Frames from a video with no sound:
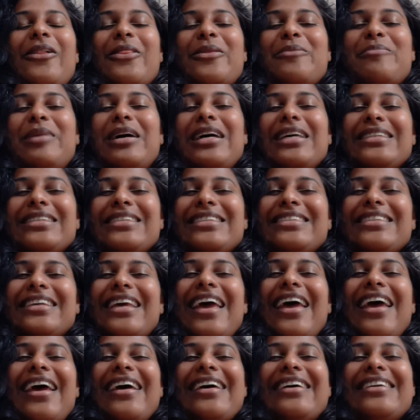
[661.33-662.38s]
the best,
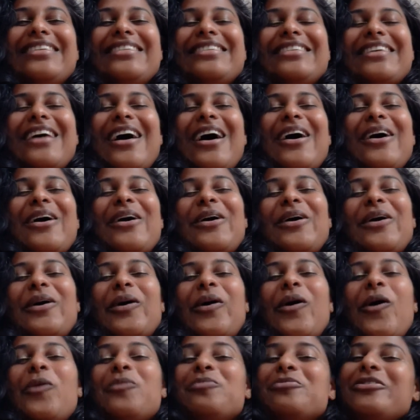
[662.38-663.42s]
and I
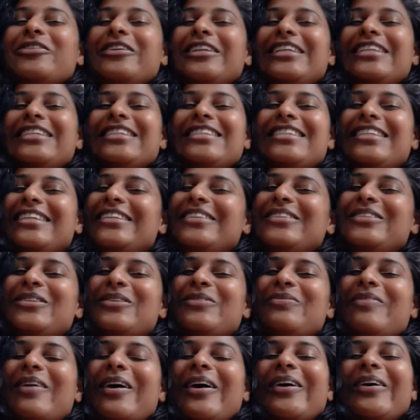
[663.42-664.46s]
hopefully see you
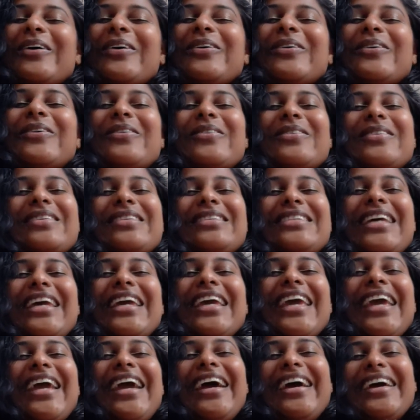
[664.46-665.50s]
tomorrow.
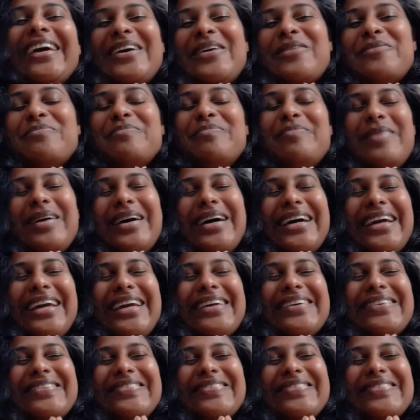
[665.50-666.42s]
Take care. Bye.